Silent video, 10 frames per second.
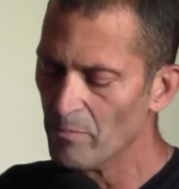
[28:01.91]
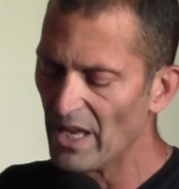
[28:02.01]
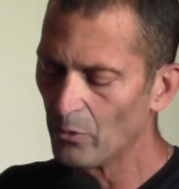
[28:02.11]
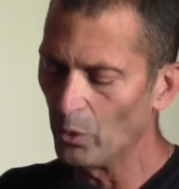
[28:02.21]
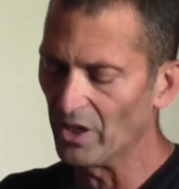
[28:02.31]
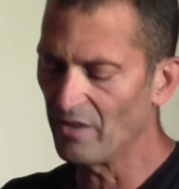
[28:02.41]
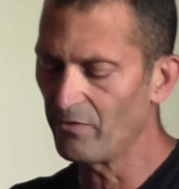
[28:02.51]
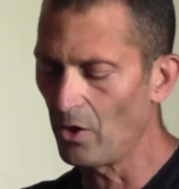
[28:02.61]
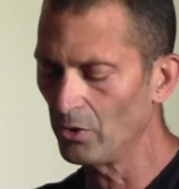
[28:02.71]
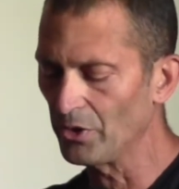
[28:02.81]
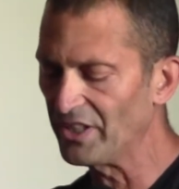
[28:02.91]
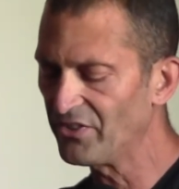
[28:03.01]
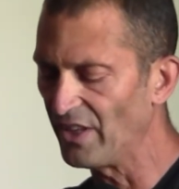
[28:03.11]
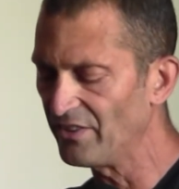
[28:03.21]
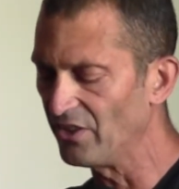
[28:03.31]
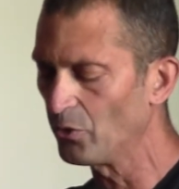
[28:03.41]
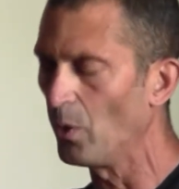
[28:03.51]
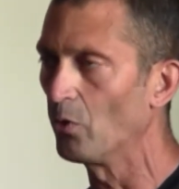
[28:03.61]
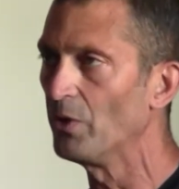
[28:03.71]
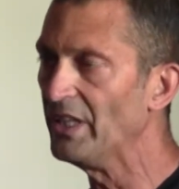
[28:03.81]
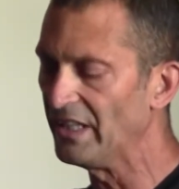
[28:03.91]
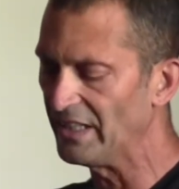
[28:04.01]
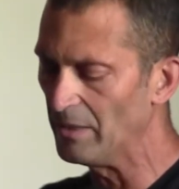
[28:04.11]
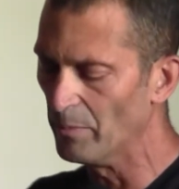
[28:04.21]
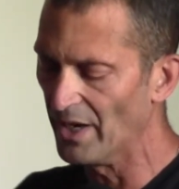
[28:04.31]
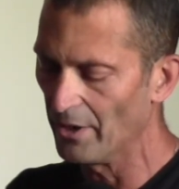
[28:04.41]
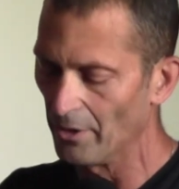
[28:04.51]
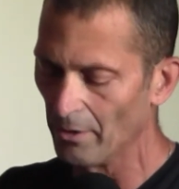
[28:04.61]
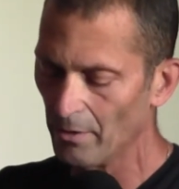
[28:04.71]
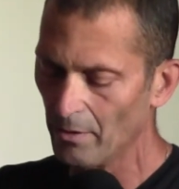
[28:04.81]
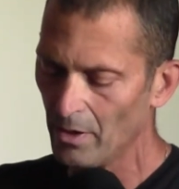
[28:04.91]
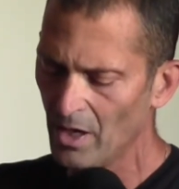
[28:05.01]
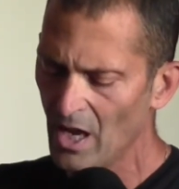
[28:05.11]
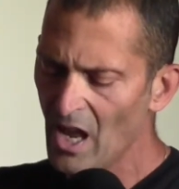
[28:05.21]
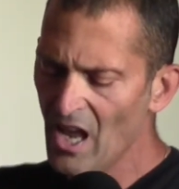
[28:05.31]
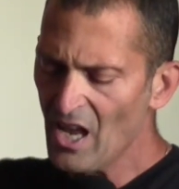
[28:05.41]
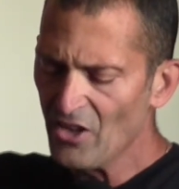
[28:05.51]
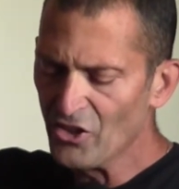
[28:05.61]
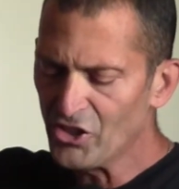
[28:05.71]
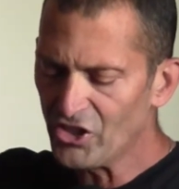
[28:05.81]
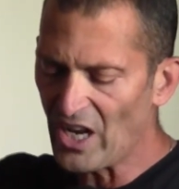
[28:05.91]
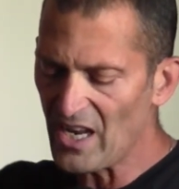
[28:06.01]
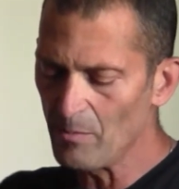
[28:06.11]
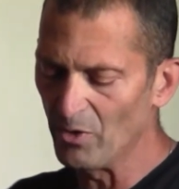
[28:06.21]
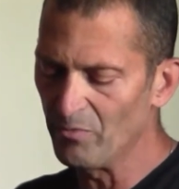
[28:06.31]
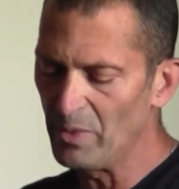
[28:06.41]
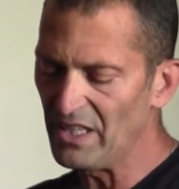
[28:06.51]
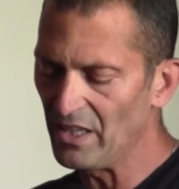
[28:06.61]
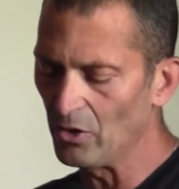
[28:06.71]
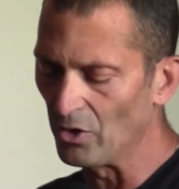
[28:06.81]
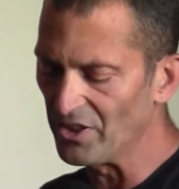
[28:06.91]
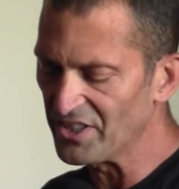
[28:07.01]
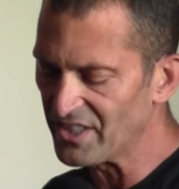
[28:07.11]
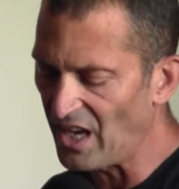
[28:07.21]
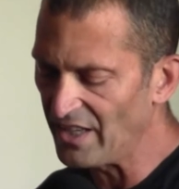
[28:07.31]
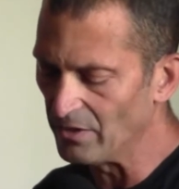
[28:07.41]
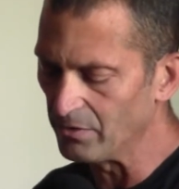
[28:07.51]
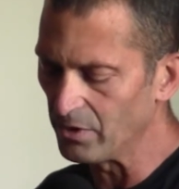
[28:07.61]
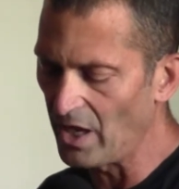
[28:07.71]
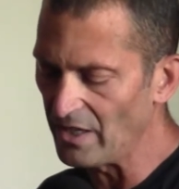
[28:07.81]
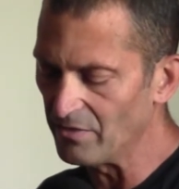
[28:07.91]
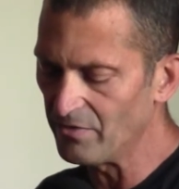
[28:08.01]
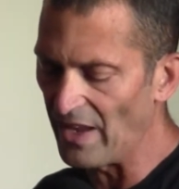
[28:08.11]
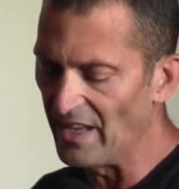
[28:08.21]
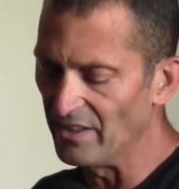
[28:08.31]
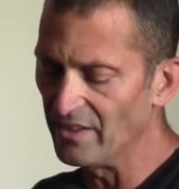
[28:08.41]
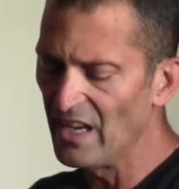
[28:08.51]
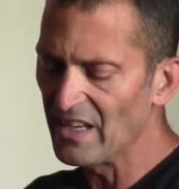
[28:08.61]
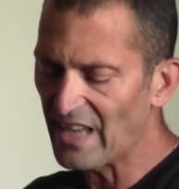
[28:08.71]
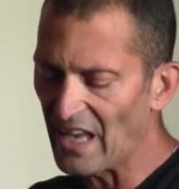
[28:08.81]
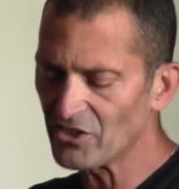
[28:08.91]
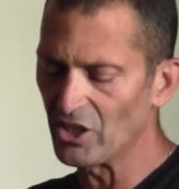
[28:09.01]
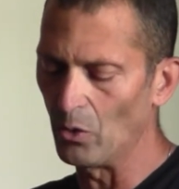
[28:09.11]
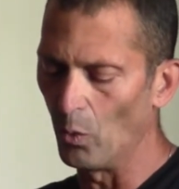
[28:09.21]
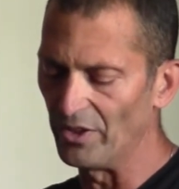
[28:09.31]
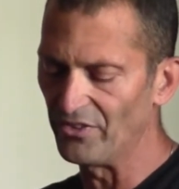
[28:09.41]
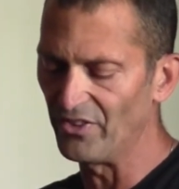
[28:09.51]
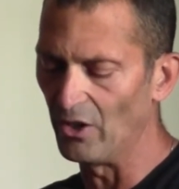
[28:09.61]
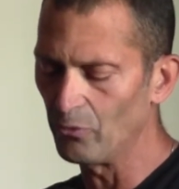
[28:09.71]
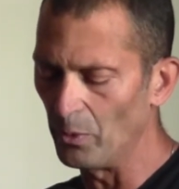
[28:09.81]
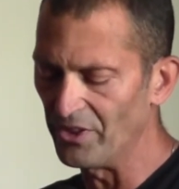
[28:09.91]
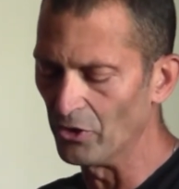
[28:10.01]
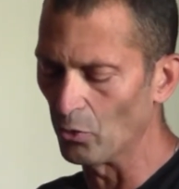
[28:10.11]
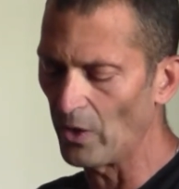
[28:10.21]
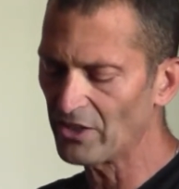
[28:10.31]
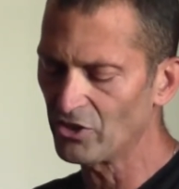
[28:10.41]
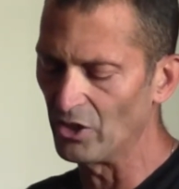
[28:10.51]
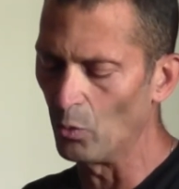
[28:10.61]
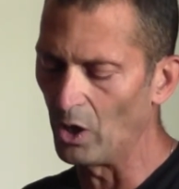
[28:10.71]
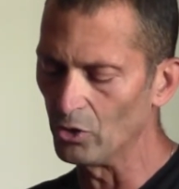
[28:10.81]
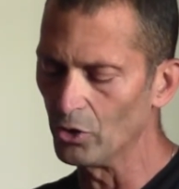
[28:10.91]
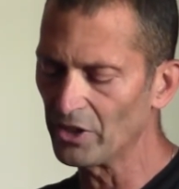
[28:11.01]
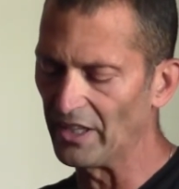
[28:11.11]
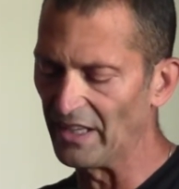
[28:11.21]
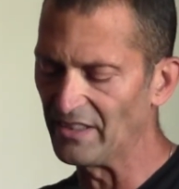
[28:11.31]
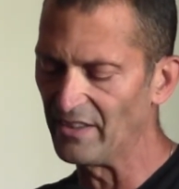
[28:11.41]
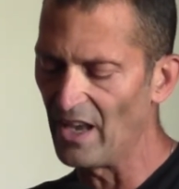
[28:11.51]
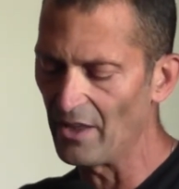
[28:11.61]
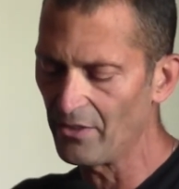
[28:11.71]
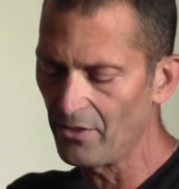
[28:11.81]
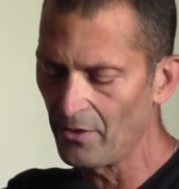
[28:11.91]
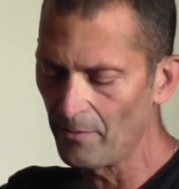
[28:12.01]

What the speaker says: in bed when I fall on a sentence while reading Guibert. The shame of being on the side of life and catching oneself with an erection while looking at death.